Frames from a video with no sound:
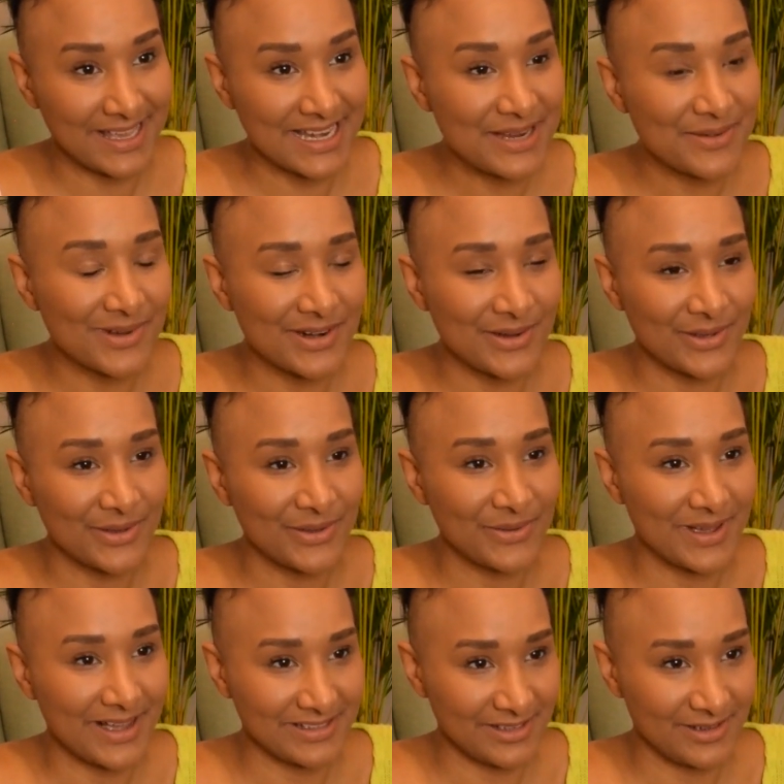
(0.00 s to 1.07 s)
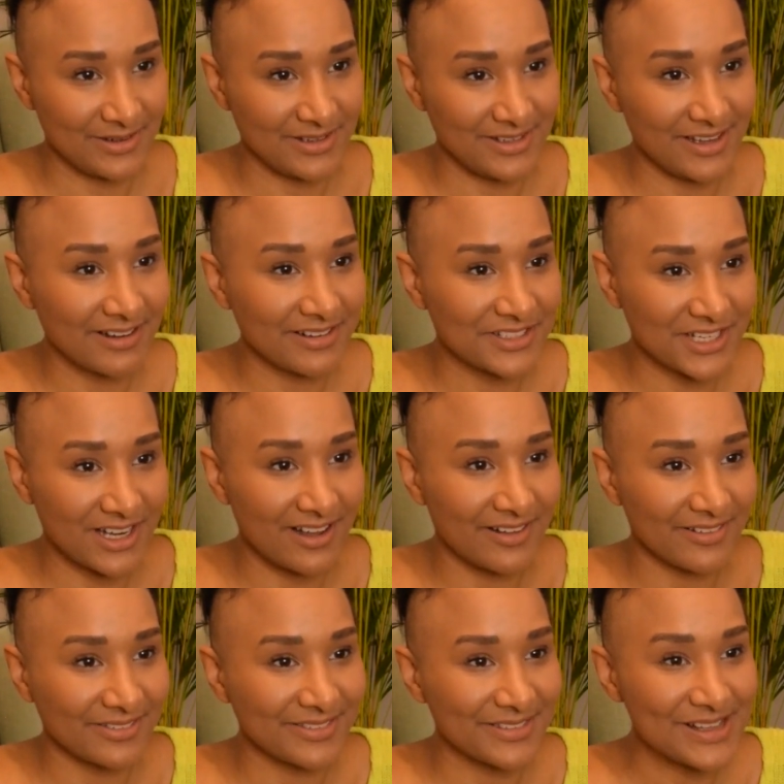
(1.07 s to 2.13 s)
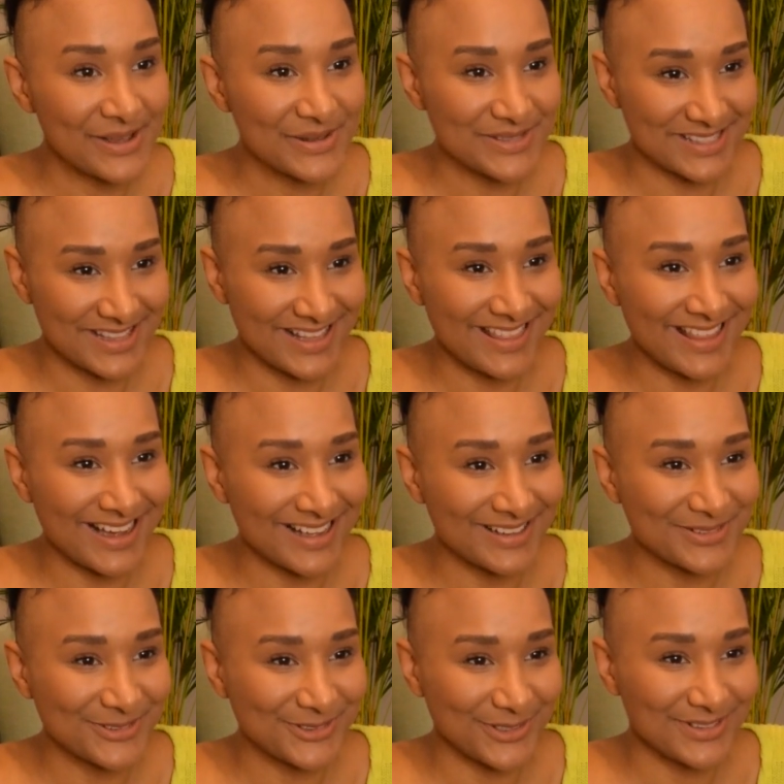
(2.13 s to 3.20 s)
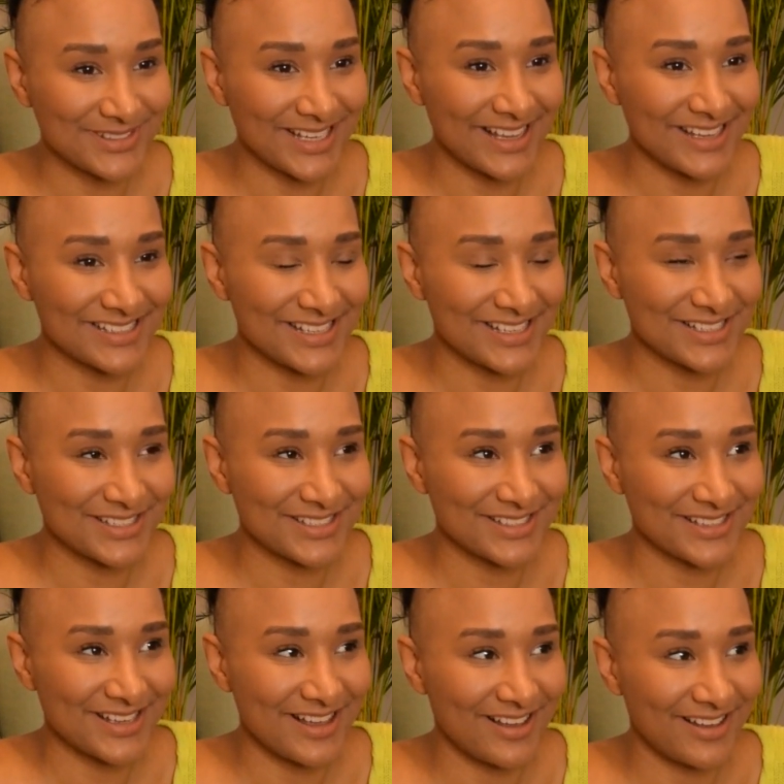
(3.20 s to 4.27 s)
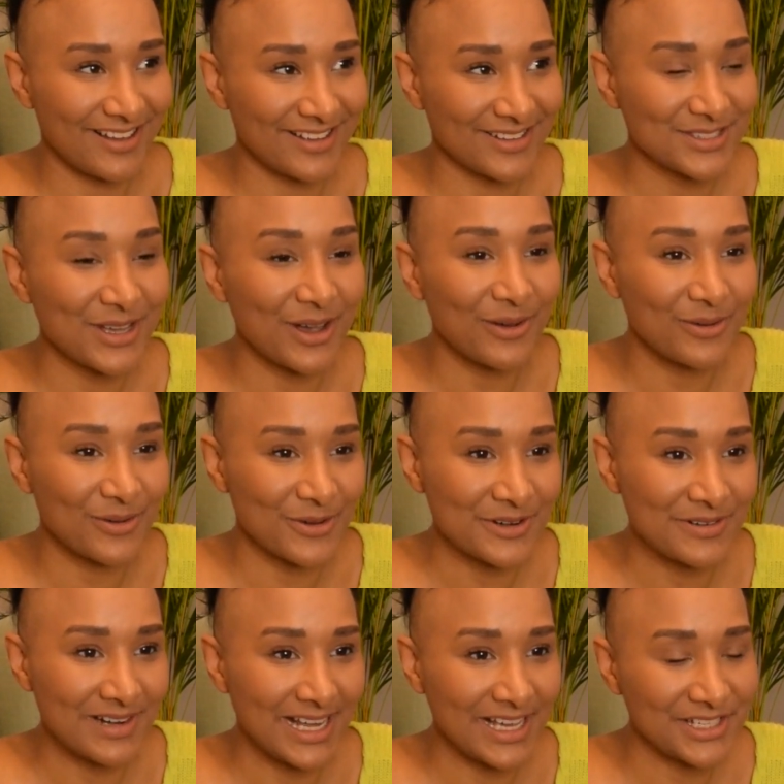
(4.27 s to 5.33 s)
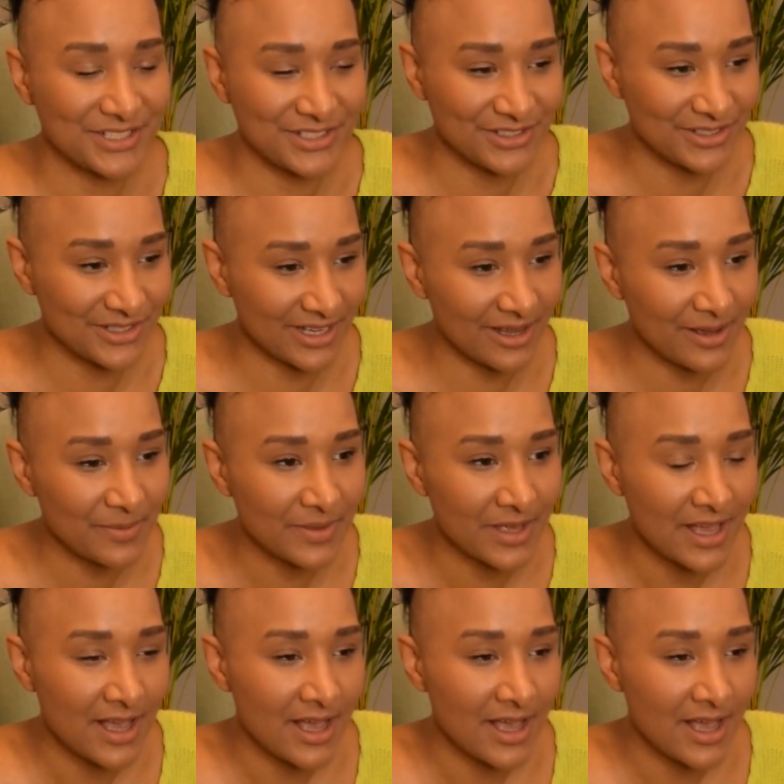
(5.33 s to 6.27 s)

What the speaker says: Anyone who has a young child knows that that also takes its toll on a relationship.